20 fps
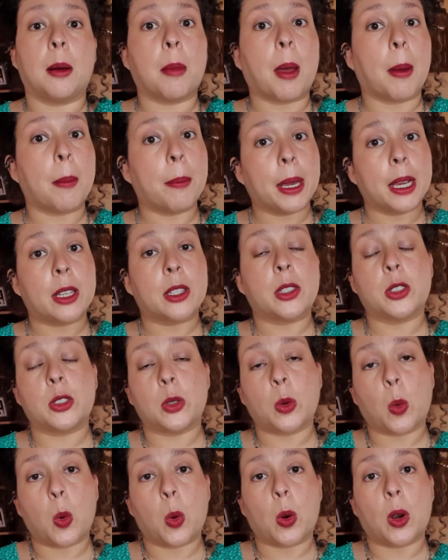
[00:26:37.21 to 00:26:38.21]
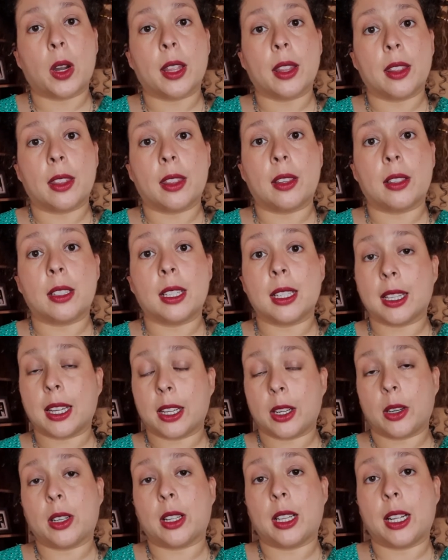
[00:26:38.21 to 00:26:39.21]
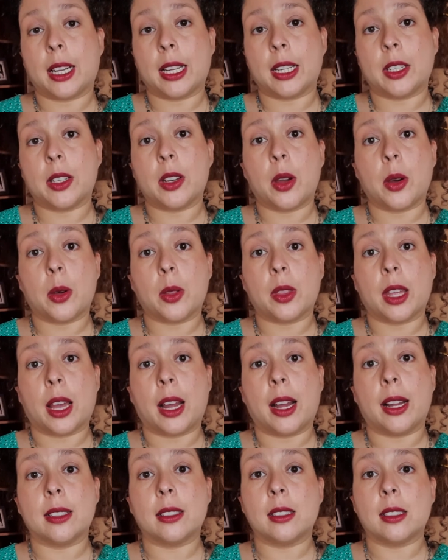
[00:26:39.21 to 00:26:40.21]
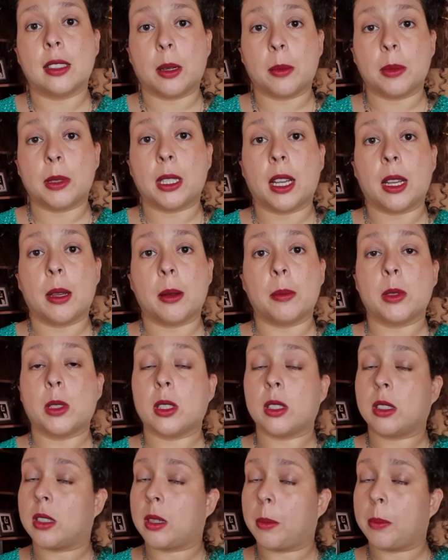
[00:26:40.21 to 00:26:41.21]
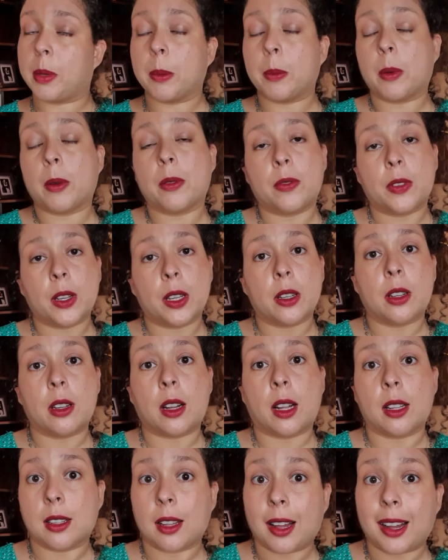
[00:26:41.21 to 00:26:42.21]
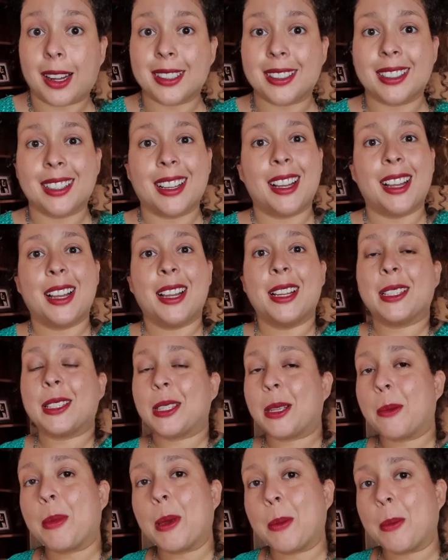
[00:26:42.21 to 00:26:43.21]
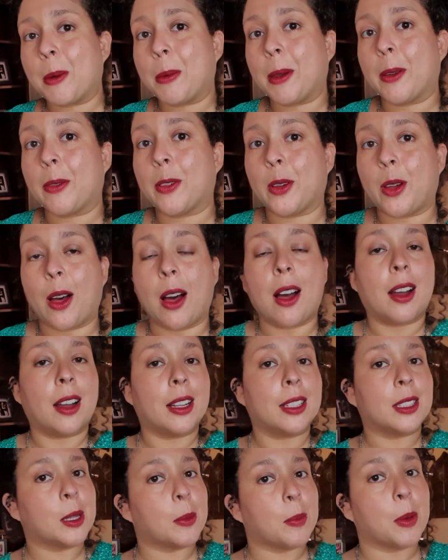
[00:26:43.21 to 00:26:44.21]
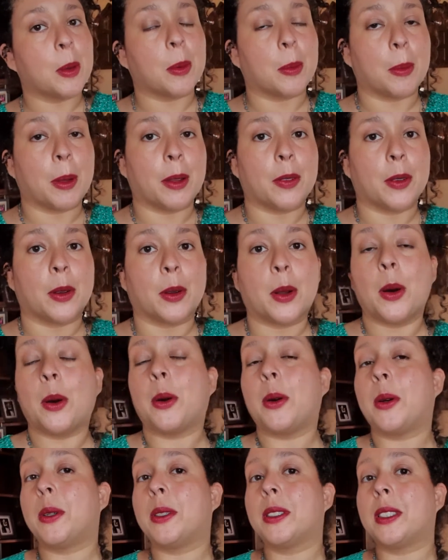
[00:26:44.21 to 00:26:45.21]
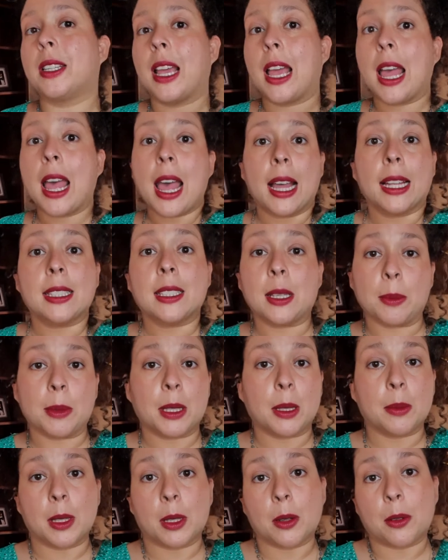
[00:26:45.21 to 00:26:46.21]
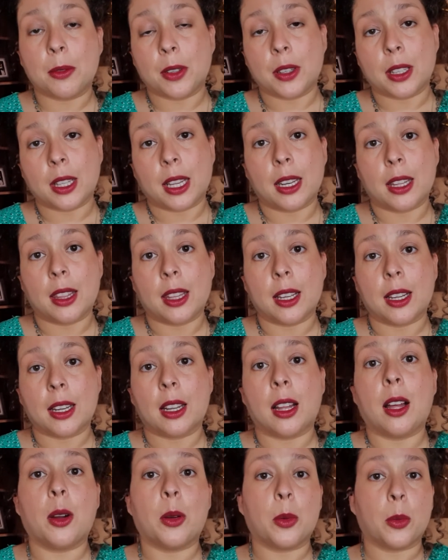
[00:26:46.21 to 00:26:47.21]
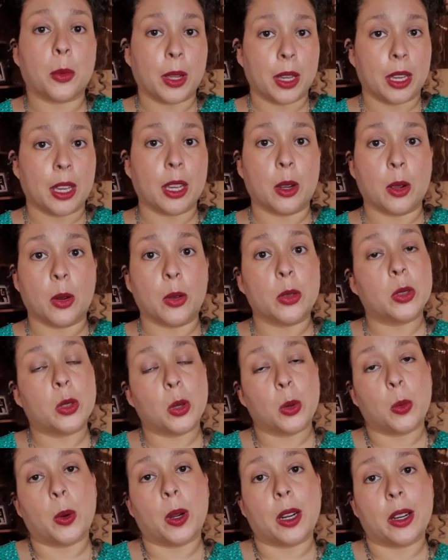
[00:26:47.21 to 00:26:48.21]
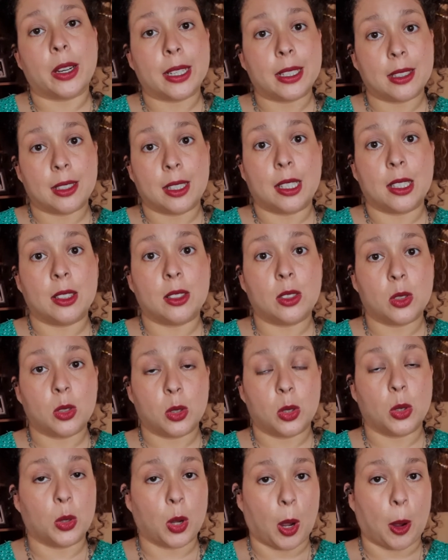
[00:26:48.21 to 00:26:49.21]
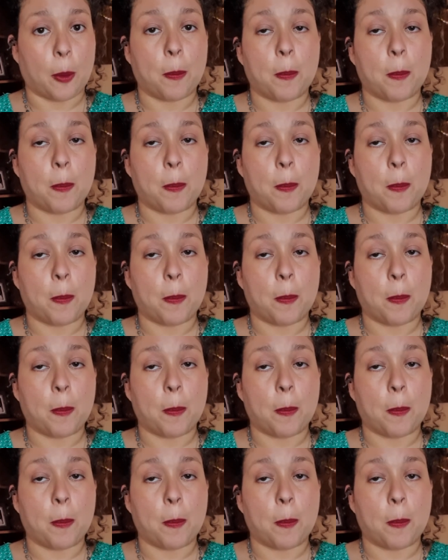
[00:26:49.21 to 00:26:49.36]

make sure to let your client know that sometimes some people feel a lot, some people might feel hot, some people might feel cold, and sometimes they don't feel anything at all. Reiki goes to where it needs to go.